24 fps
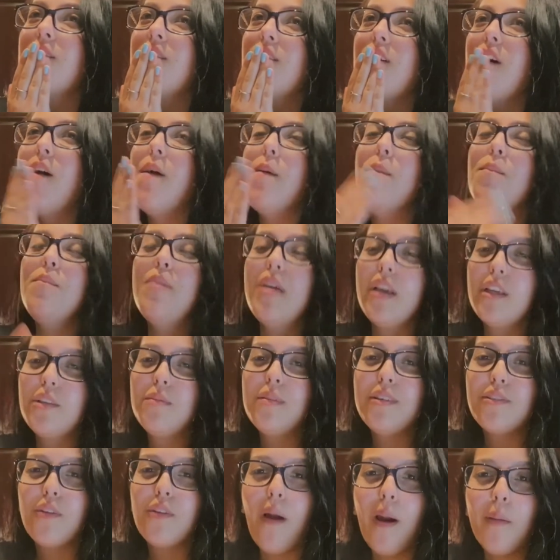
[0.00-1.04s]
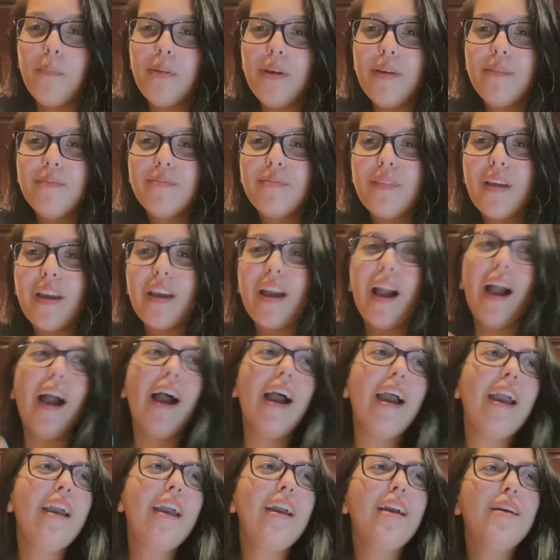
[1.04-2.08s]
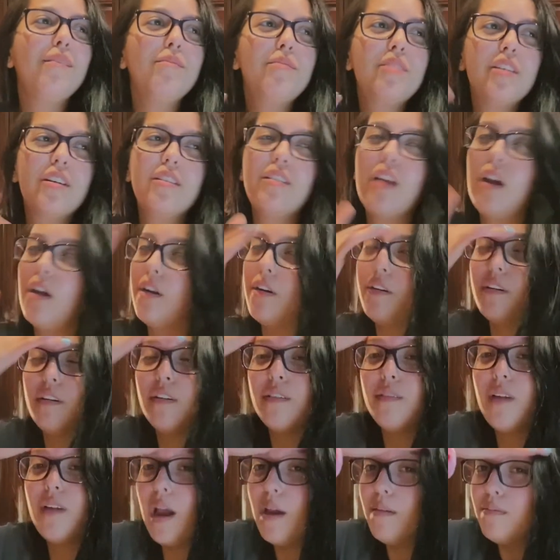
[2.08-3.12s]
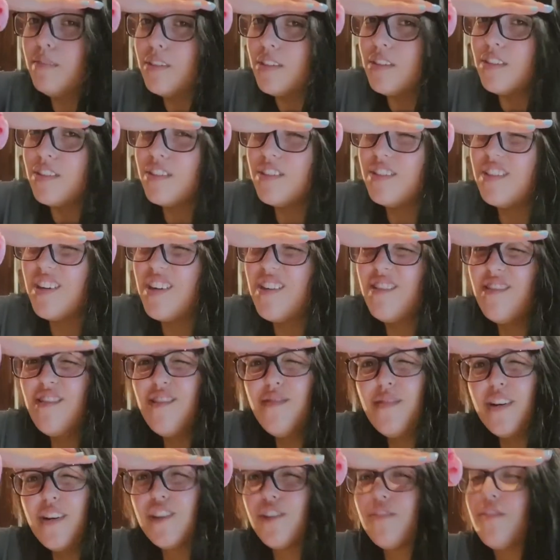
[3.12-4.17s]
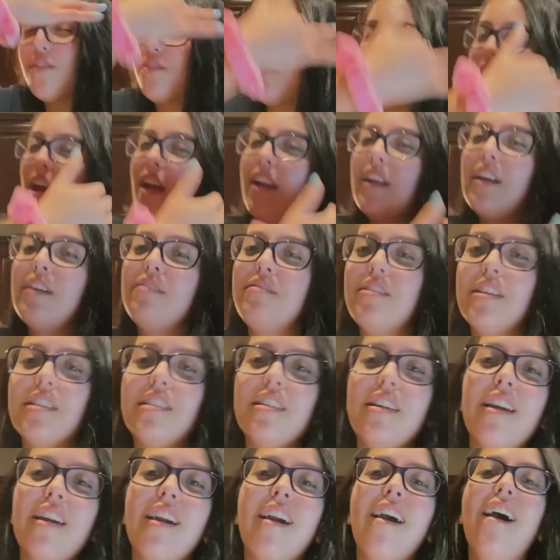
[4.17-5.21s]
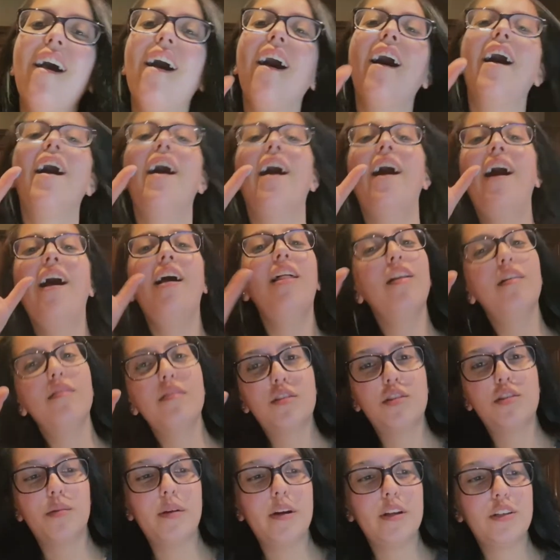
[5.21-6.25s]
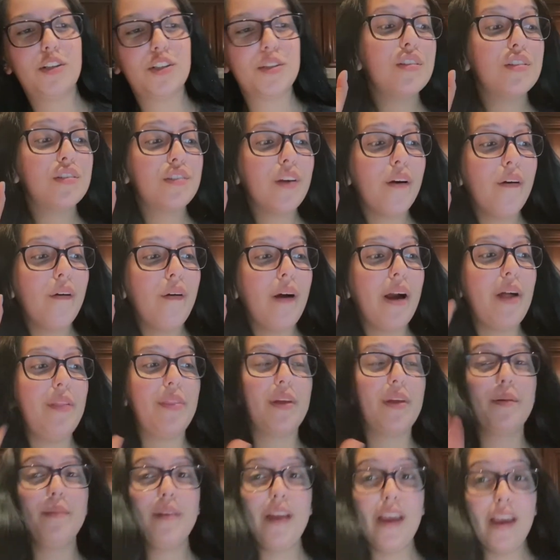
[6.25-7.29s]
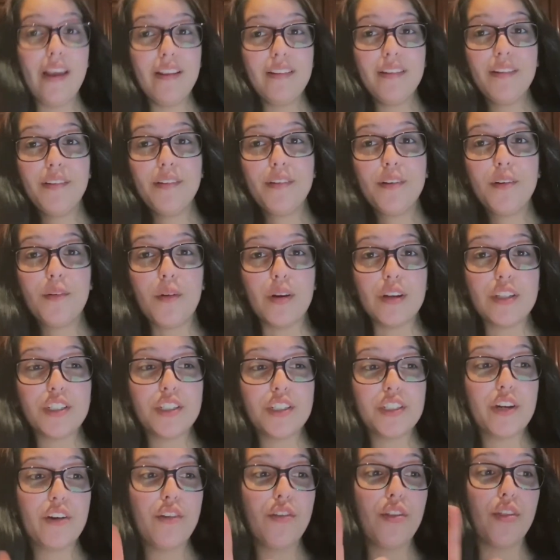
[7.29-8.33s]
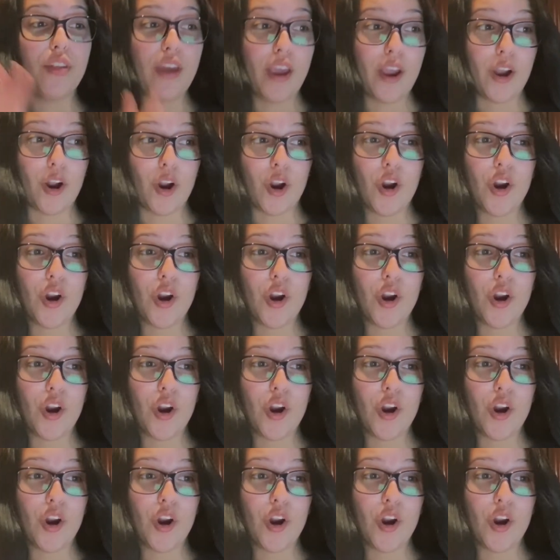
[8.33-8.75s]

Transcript: makes me so happy. Like I don't know, I'm just so much of a fanatic of Disney. I love it so much. So I think I'm gonna end the little questionnaire there.